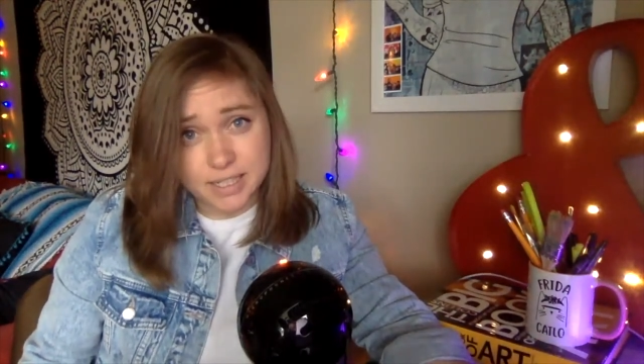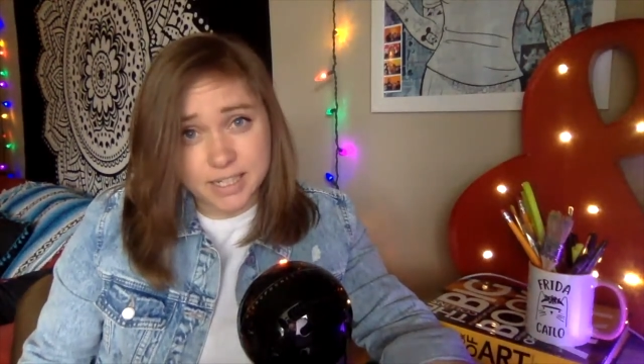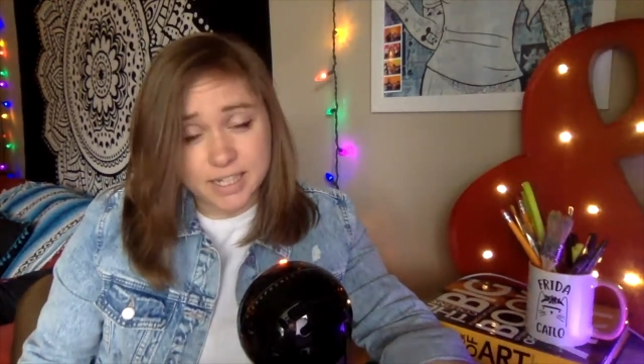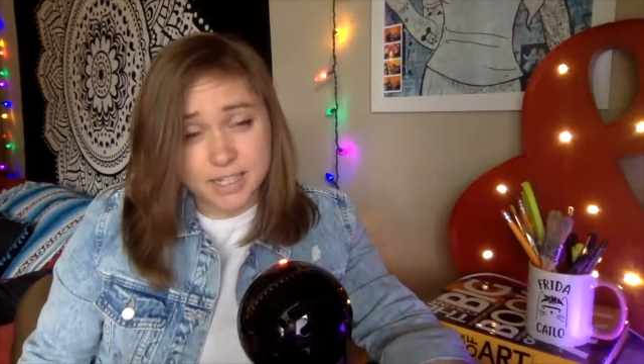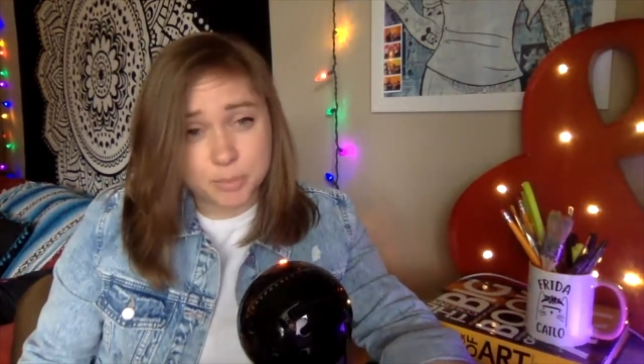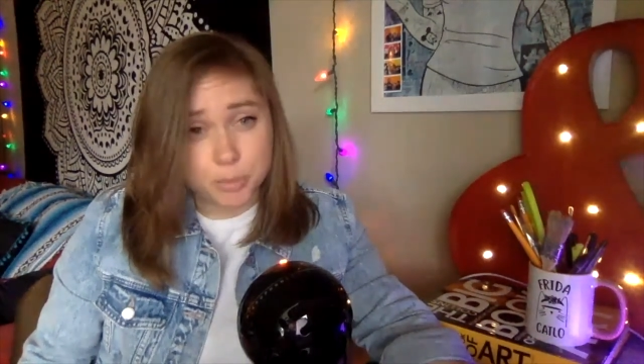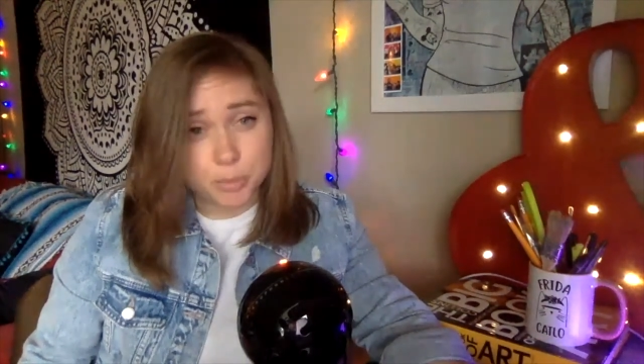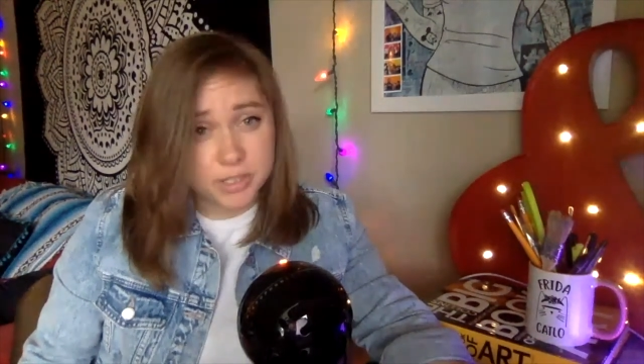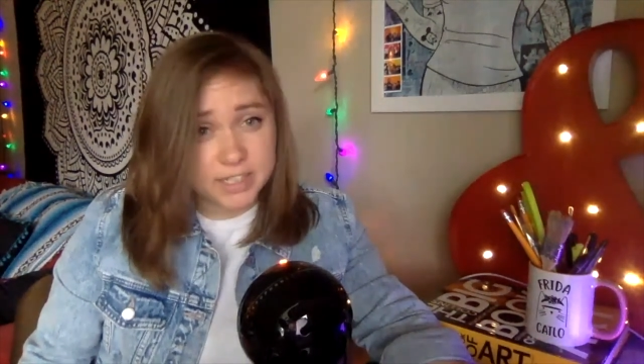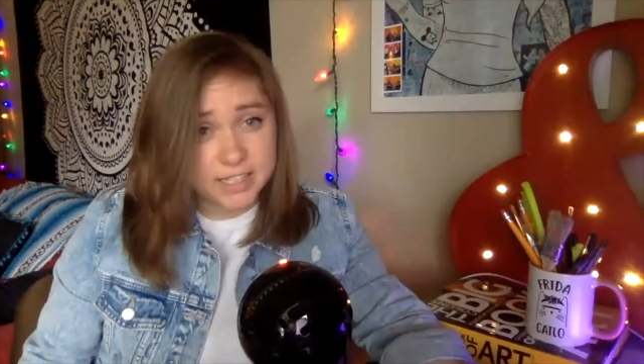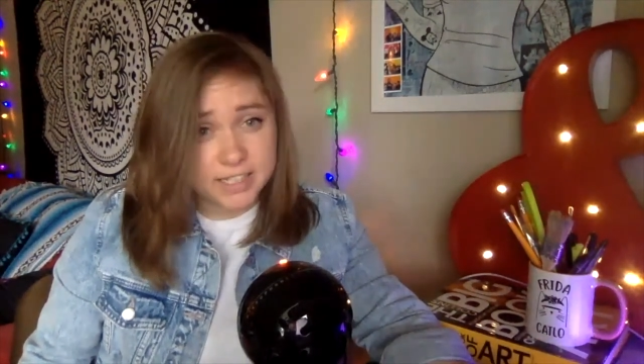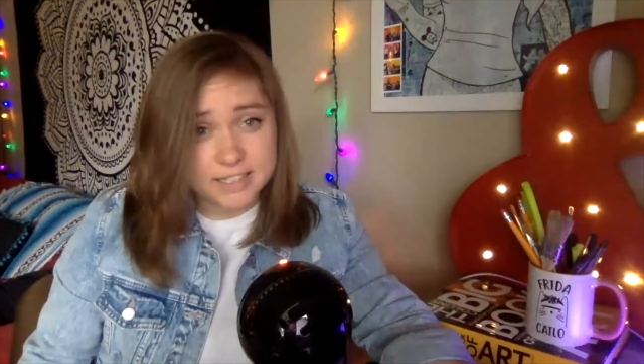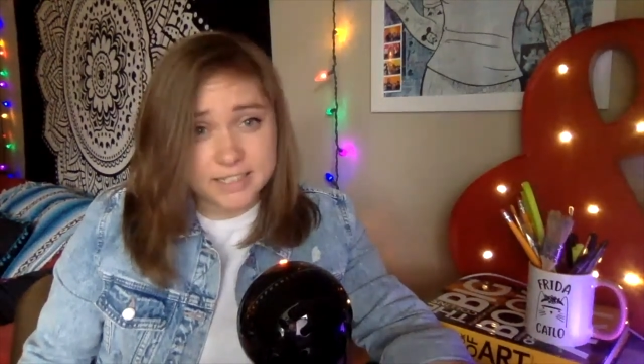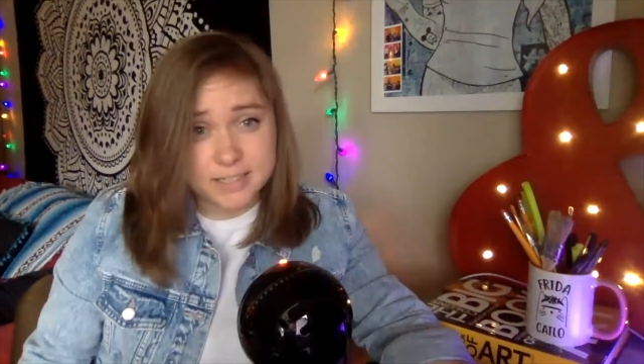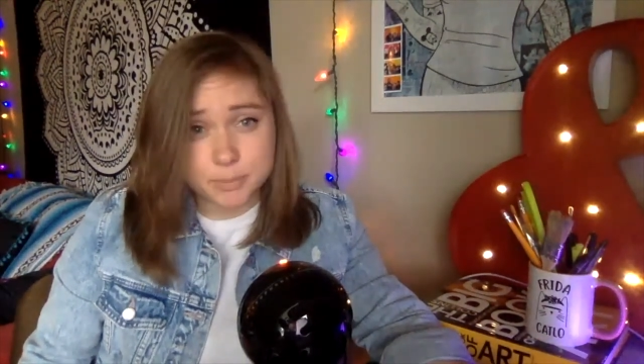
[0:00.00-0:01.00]
A
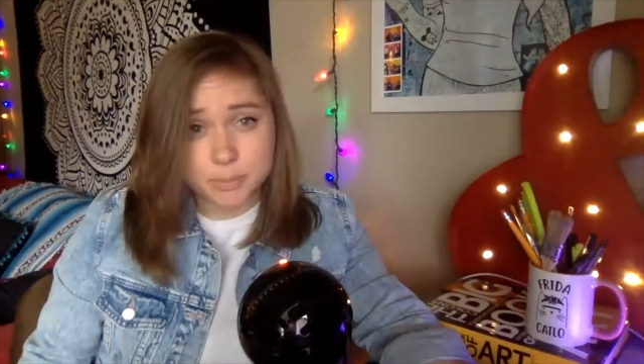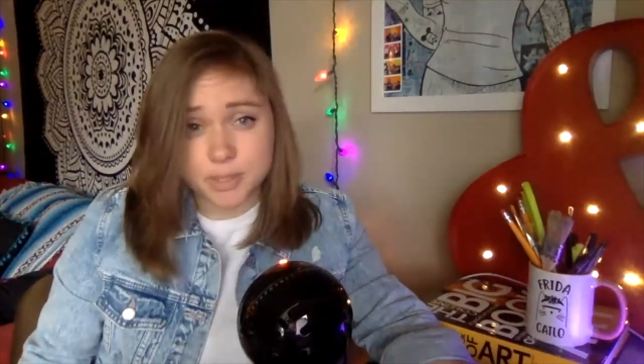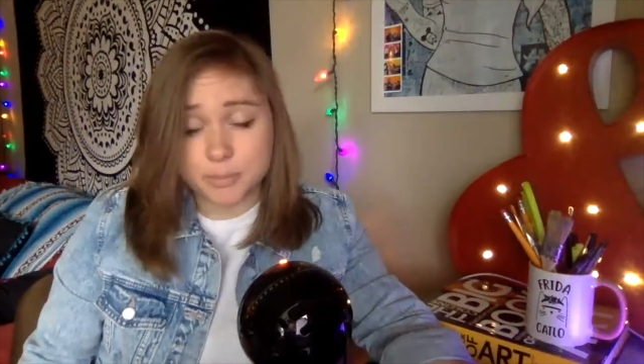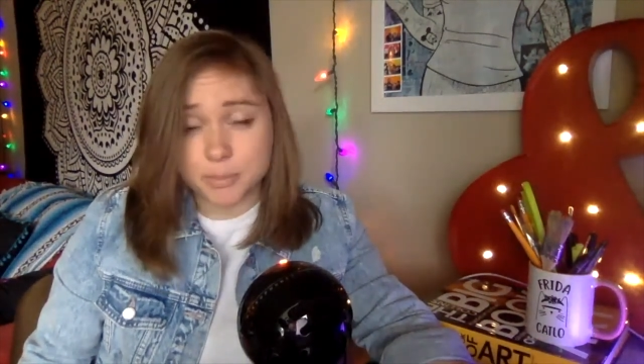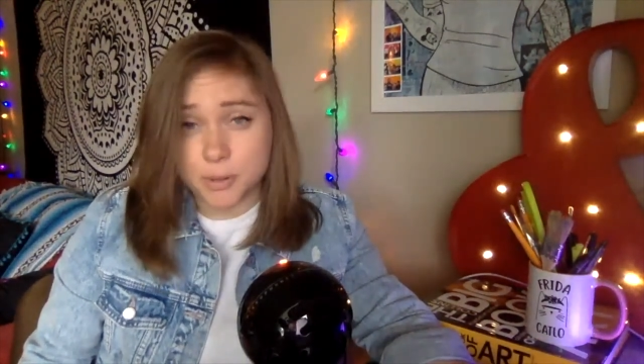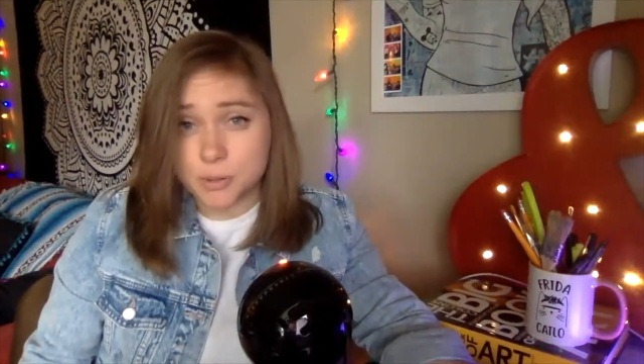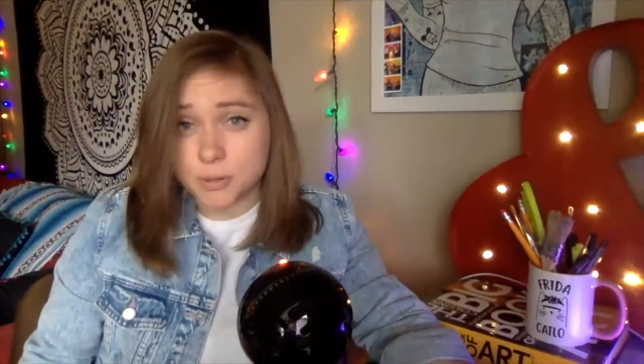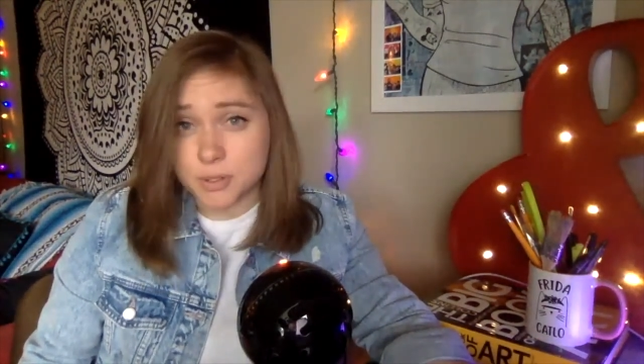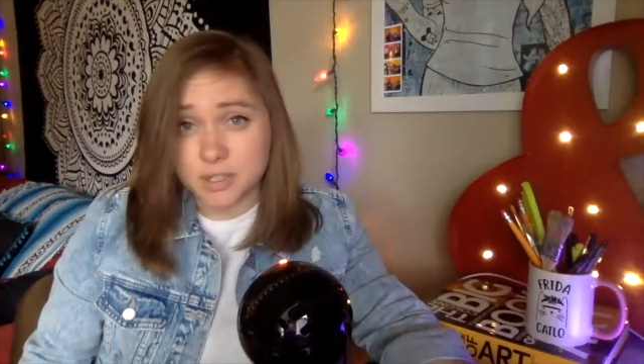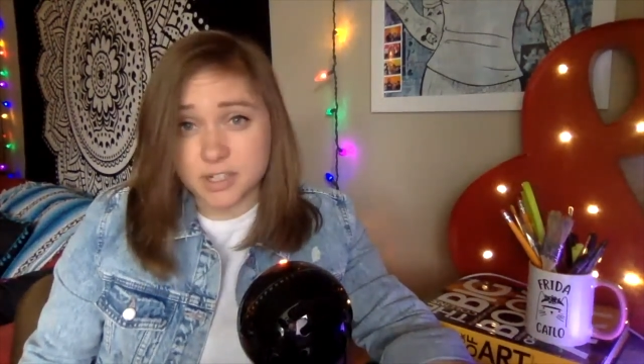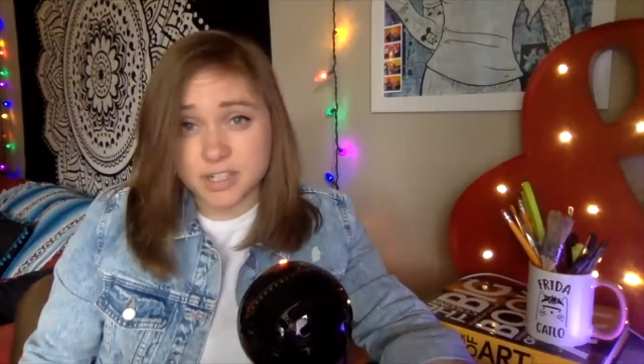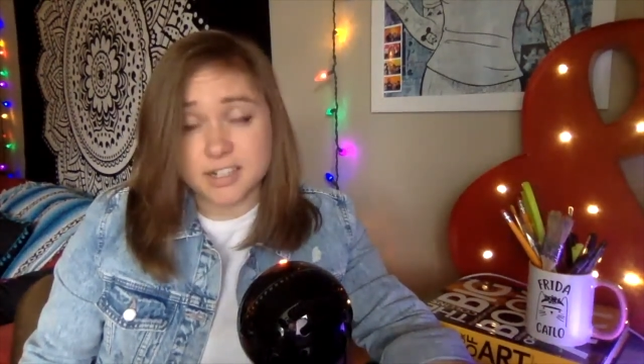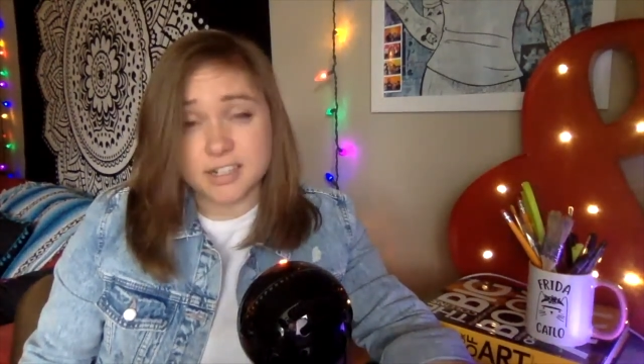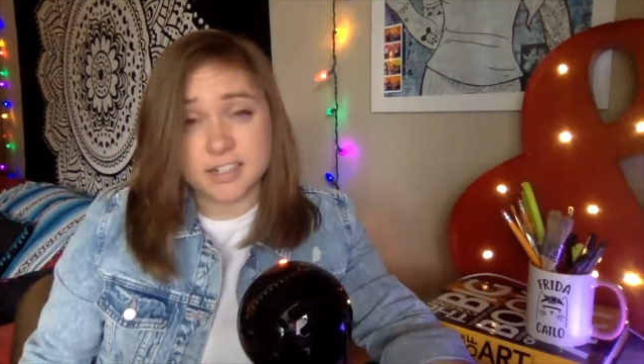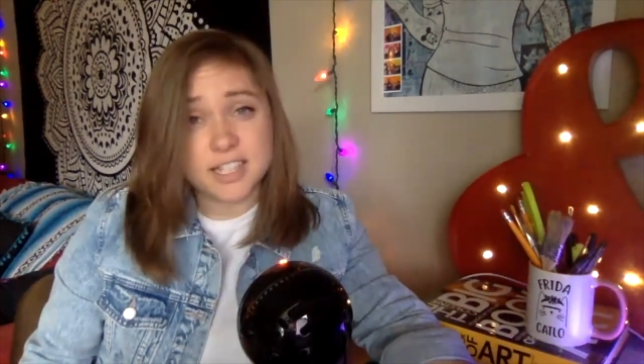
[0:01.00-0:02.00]
brilliant but poor
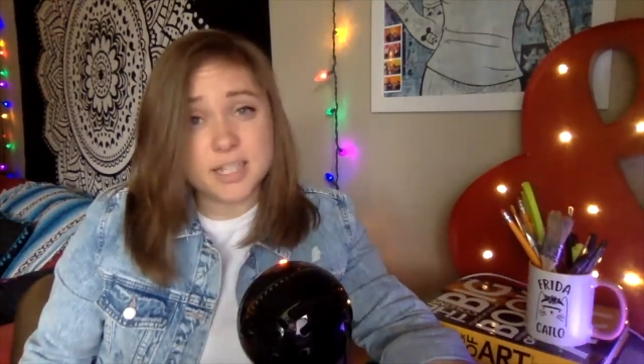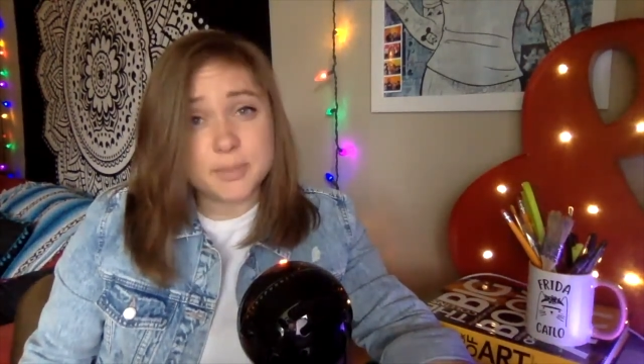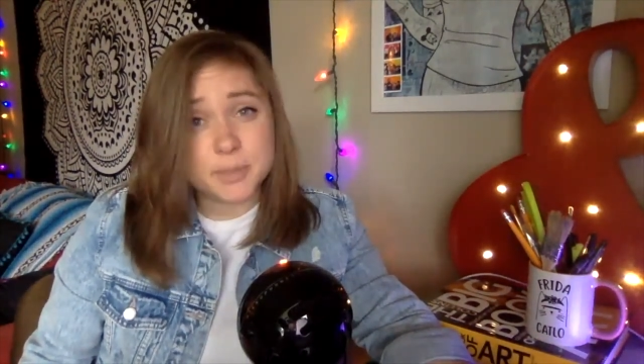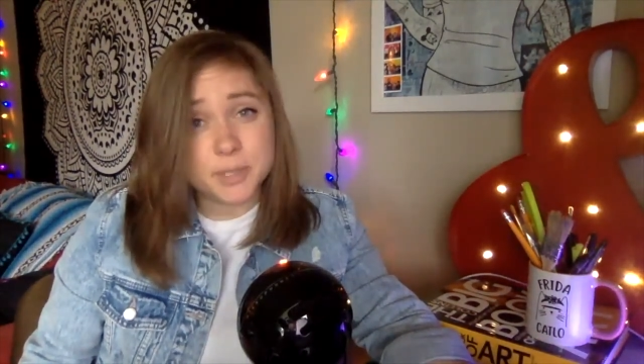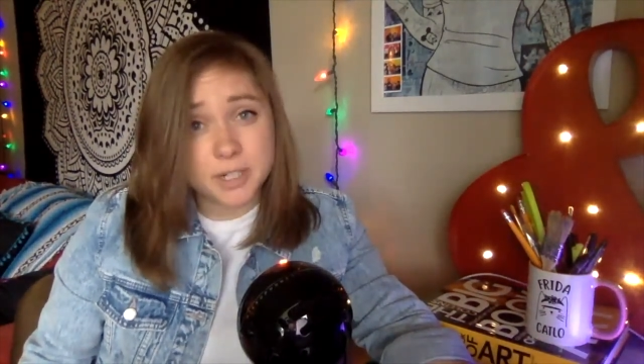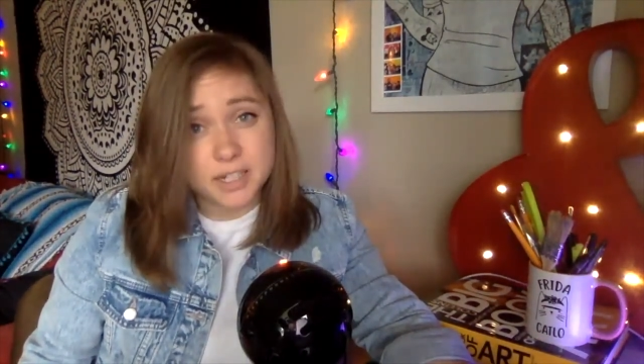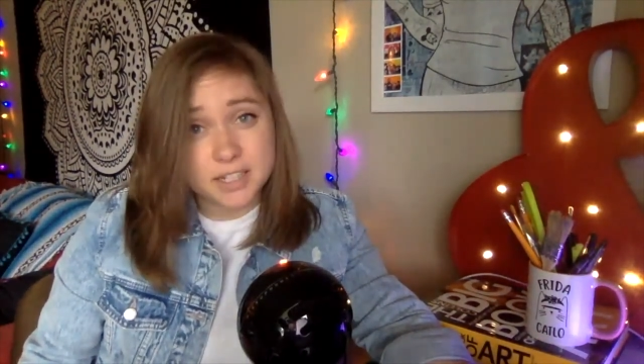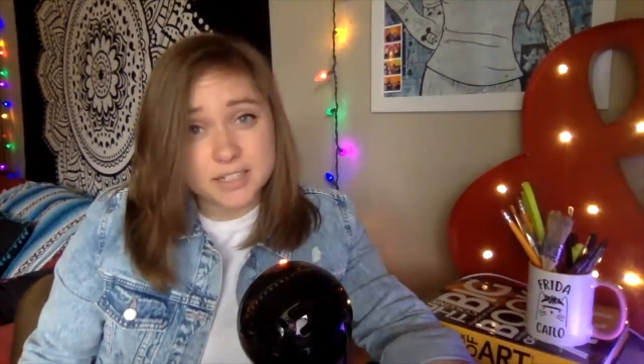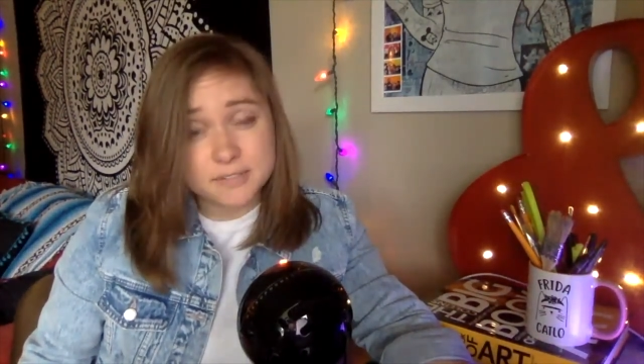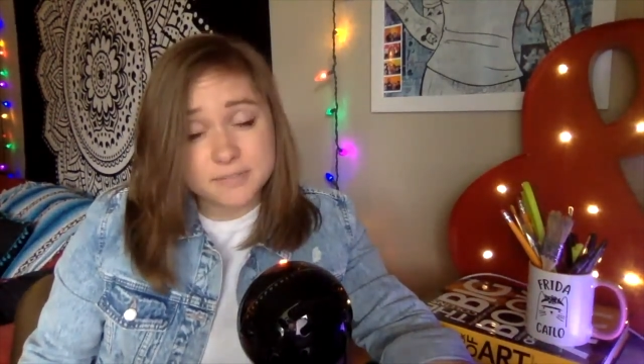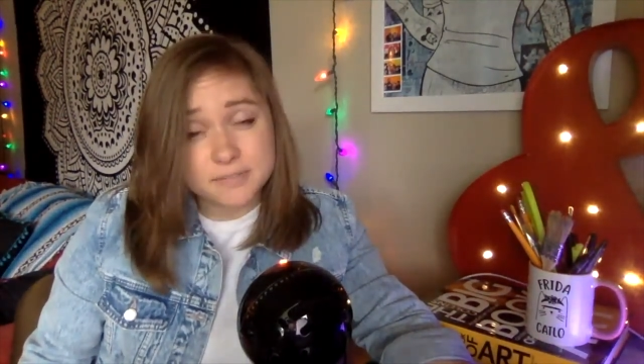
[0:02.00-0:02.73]
young immigrant